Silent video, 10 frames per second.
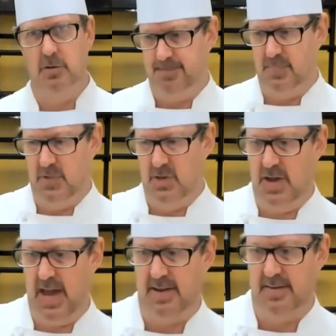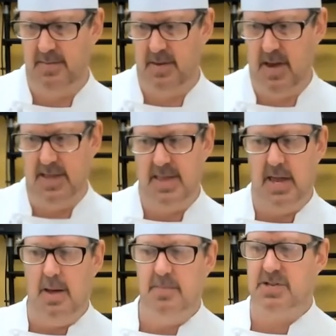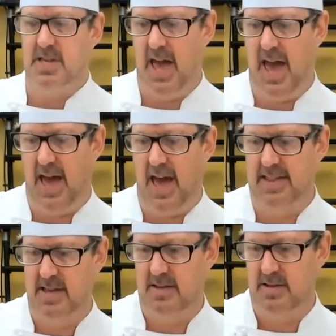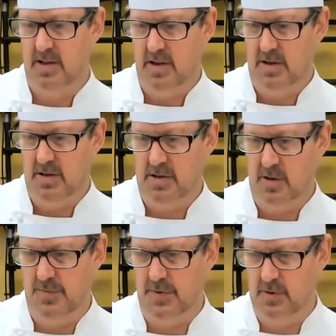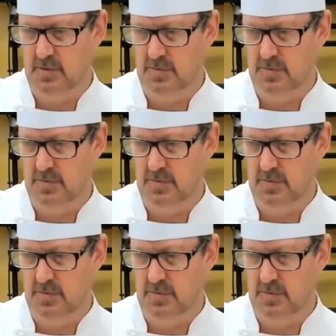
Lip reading: you can. And then I'm just going to add the tofu.